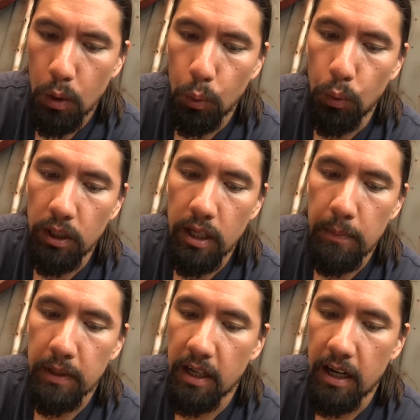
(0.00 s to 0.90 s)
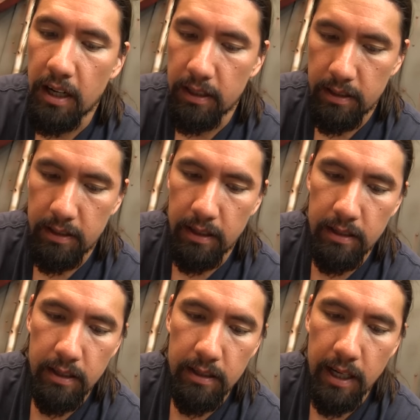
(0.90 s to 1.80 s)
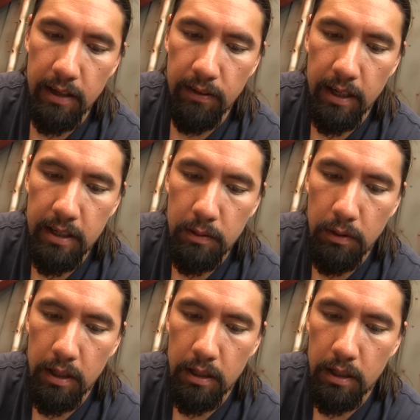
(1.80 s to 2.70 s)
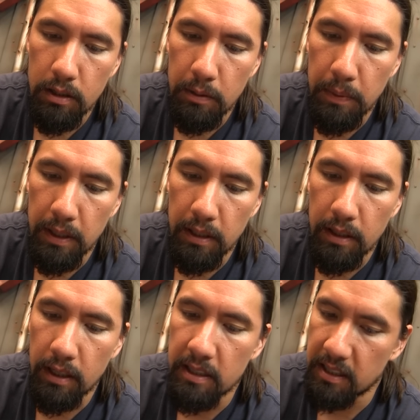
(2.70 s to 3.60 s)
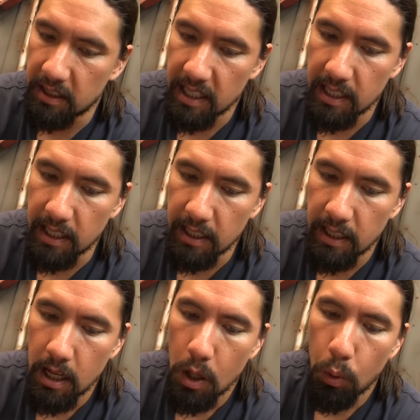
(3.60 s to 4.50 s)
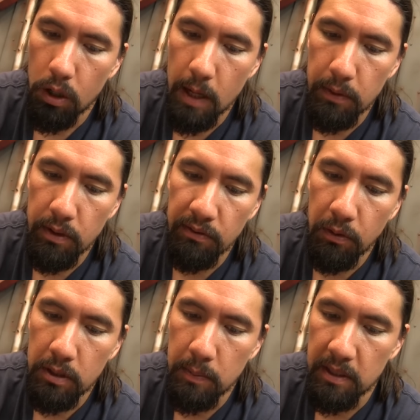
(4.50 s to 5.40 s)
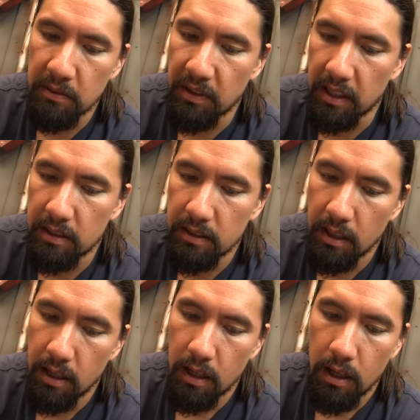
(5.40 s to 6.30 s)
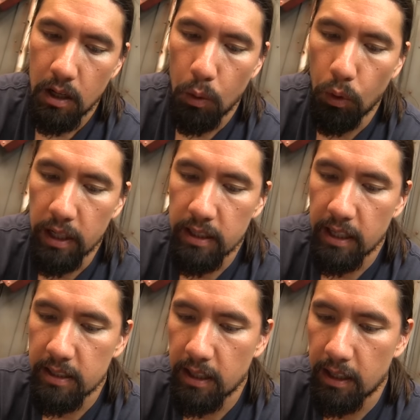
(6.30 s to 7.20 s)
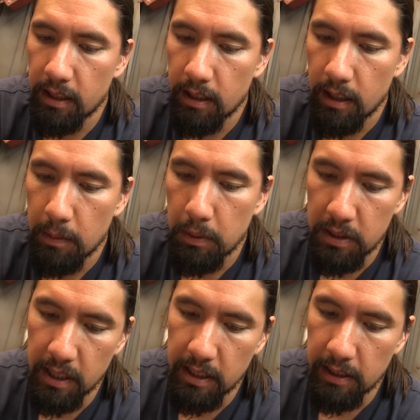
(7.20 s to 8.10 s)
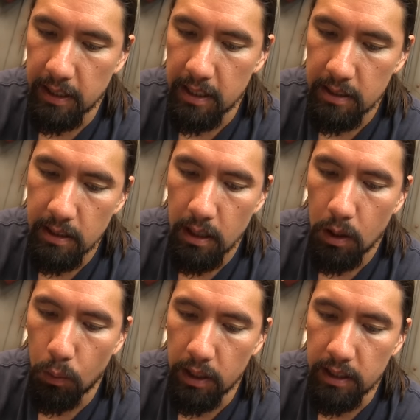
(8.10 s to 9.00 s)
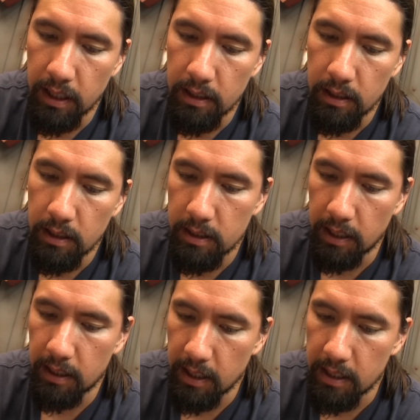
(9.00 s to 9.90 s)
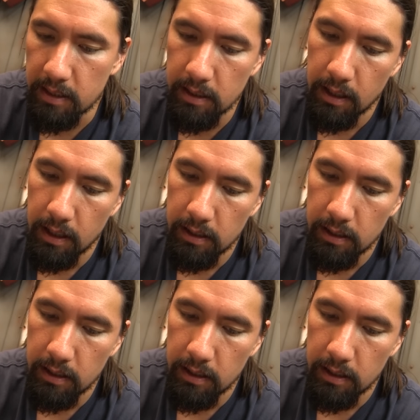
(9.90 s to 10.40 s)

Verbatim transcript: William Ka says, Dave, I just want your opinion on a silly idea. Warhammer reinforcements fix one 10-sided percentile dice, one 10-sided dice.